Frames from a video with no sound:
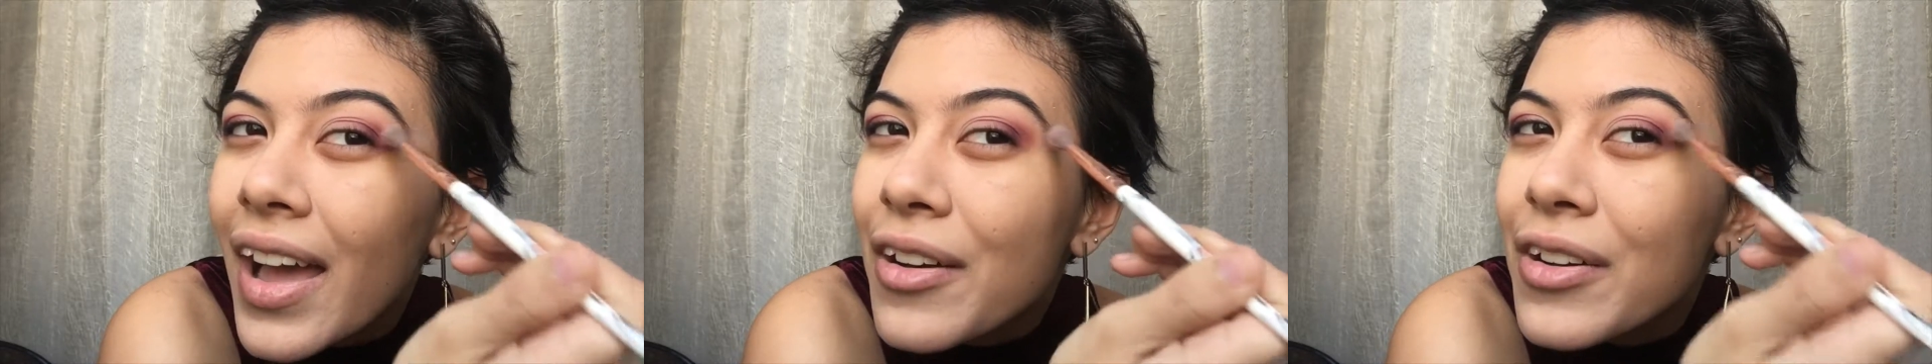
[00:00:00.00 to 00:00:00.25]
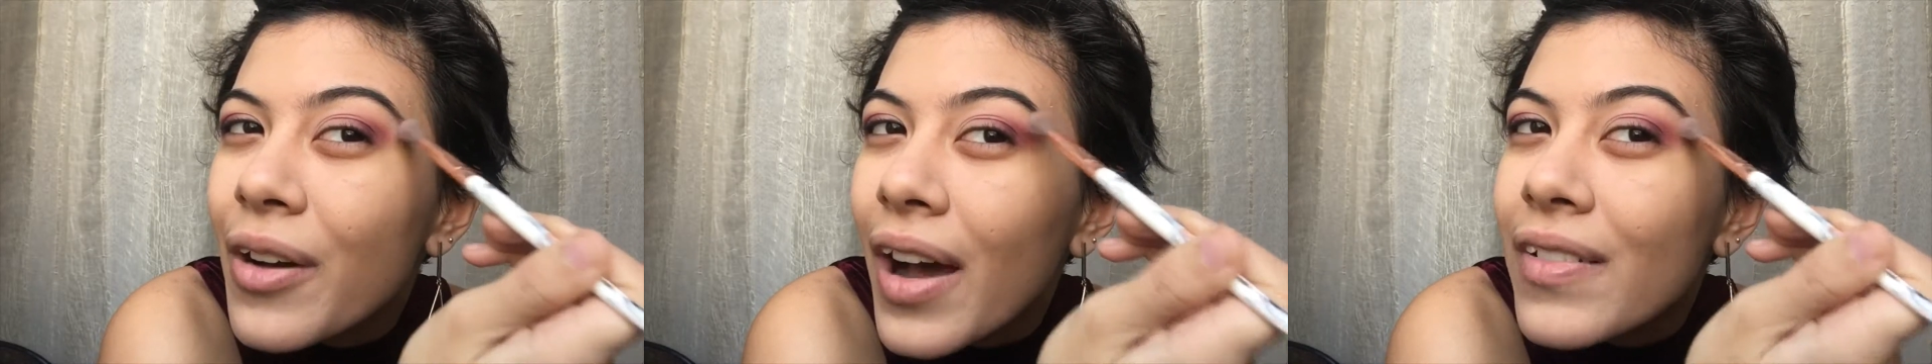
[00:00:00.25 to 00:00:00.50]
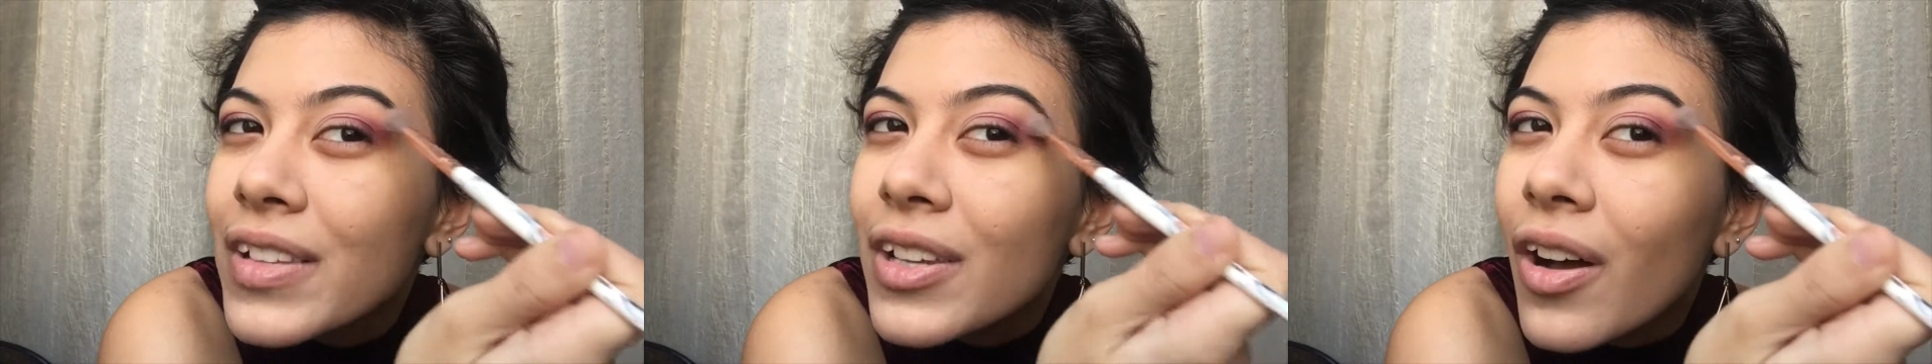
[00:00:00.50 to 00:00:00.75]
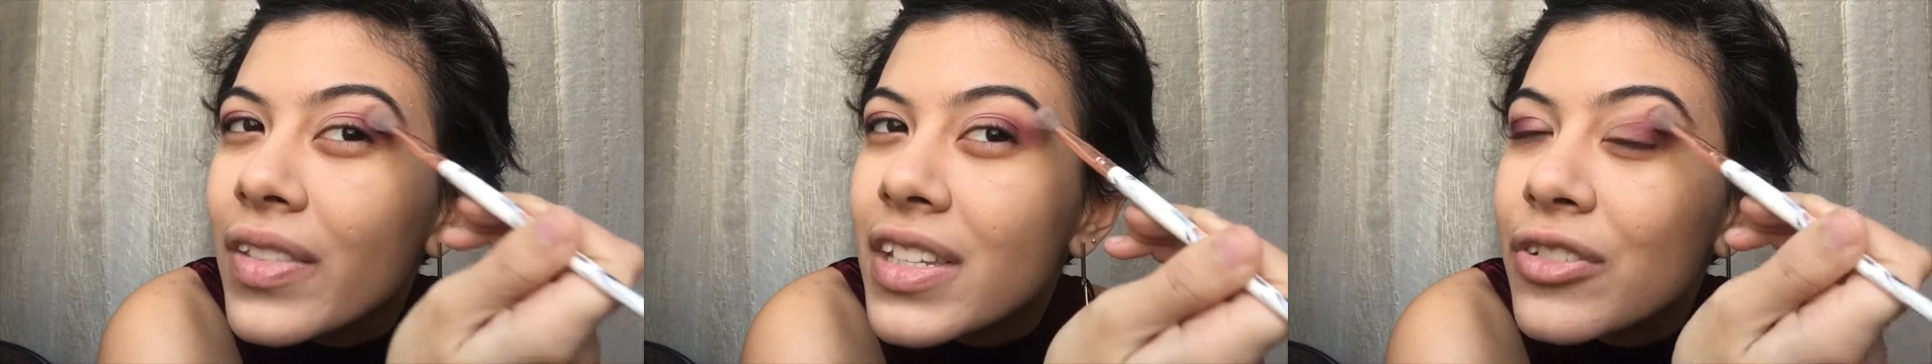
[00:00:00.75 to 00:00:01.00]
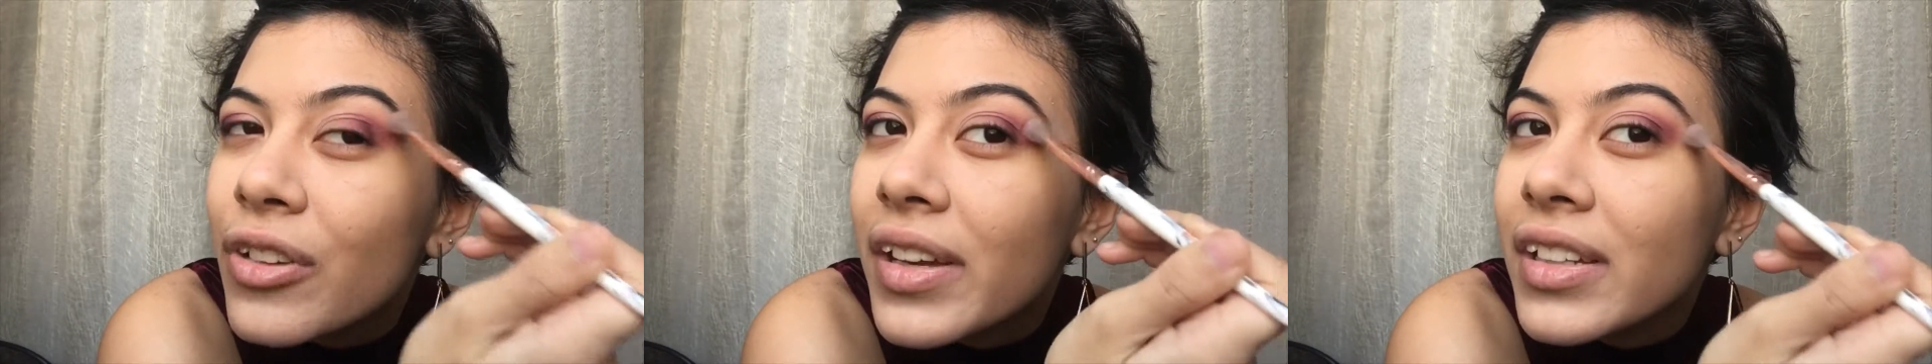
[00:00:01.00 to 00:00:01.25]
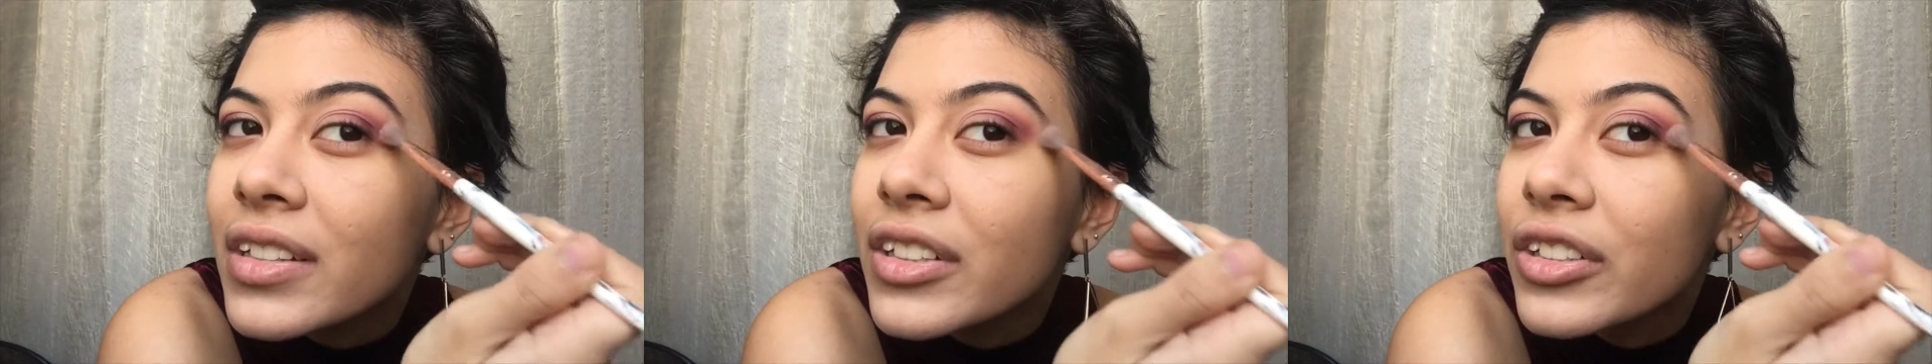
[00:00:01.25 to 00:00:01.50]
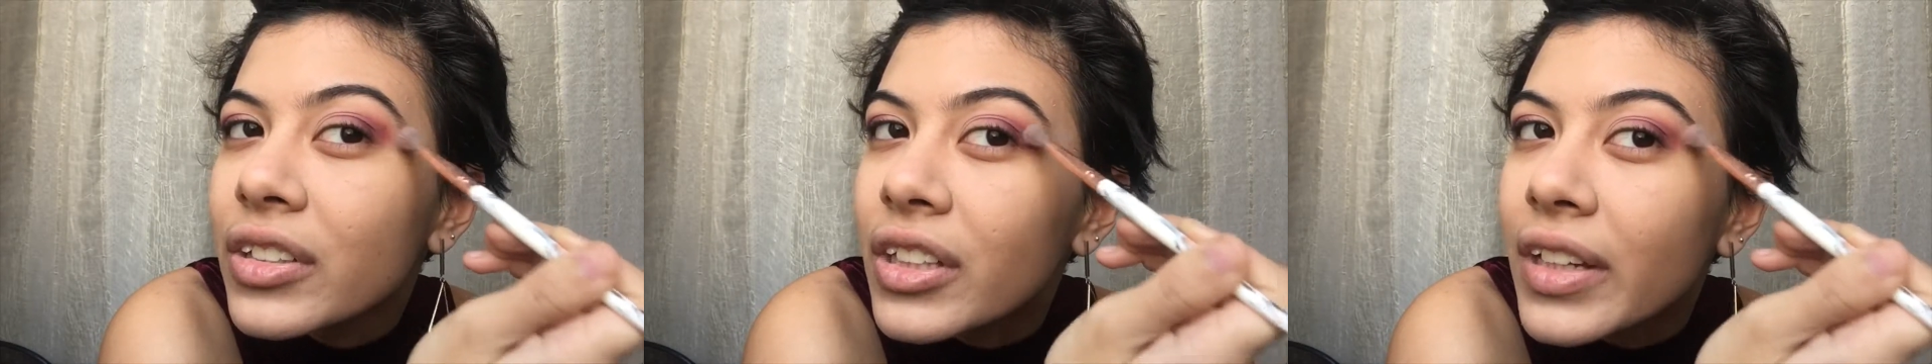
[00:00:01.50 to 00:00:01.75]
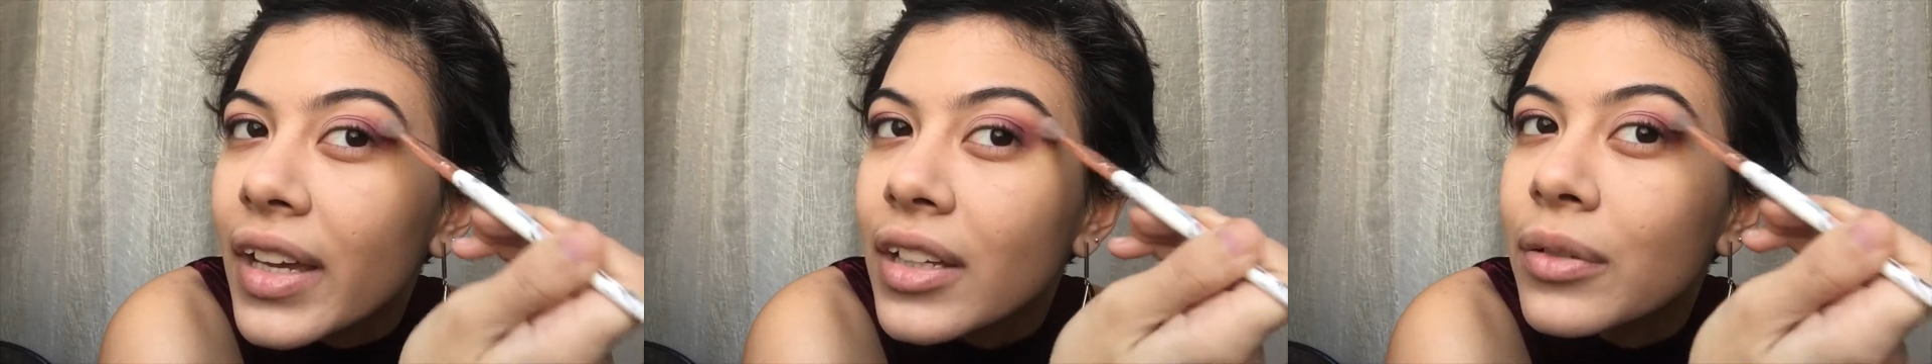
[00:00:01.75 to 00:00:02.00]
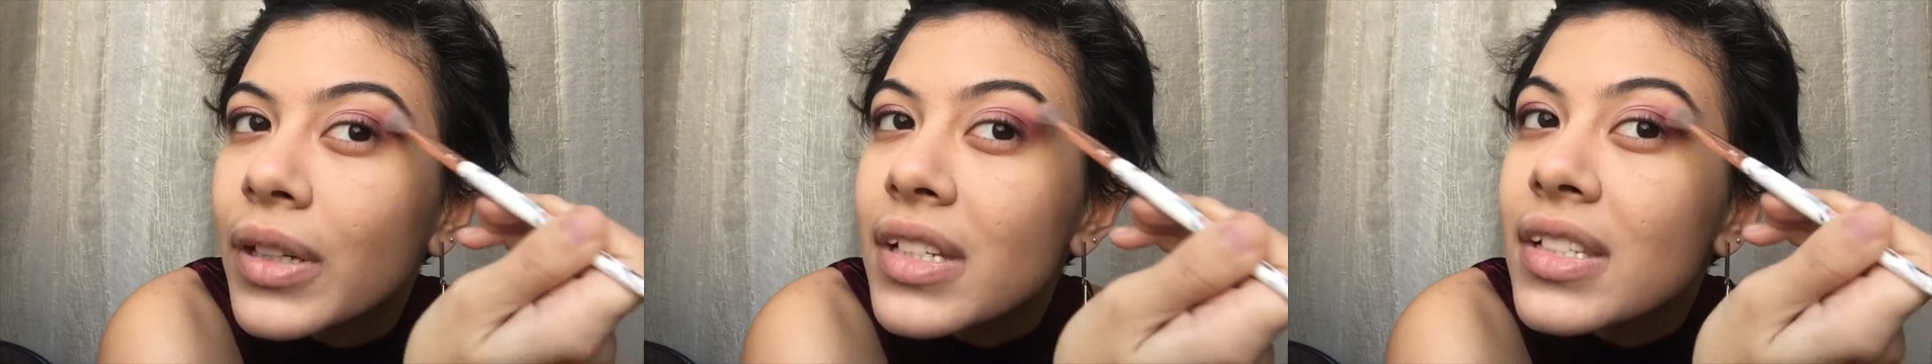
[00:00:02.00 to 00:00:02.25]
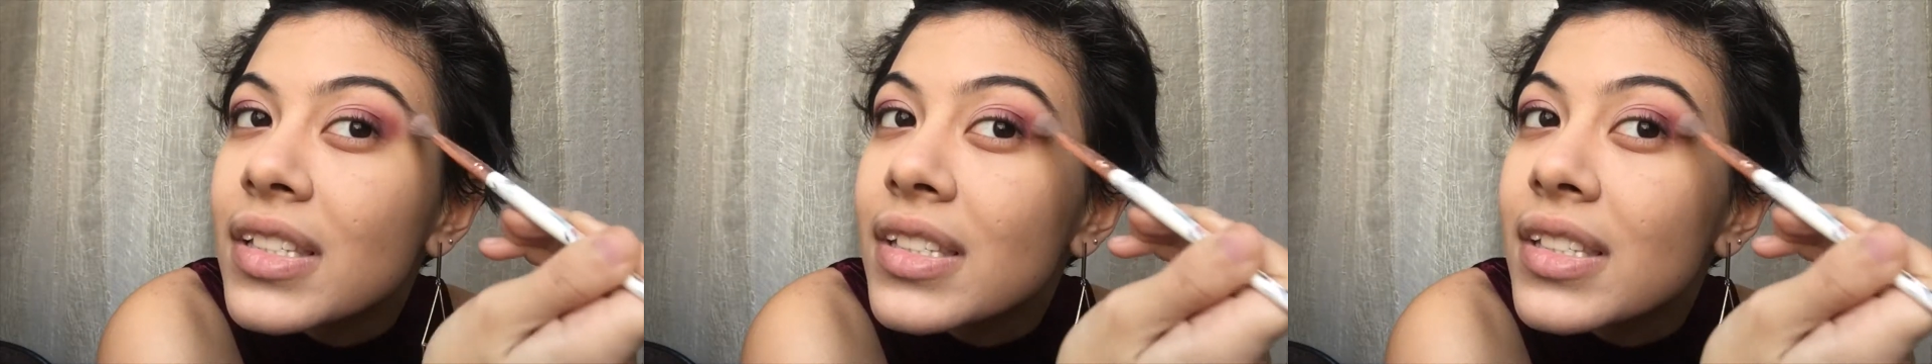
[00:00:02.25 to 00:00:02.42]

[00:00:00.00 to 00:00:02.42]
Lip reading: I don't know how it's called, this triangular look anyways.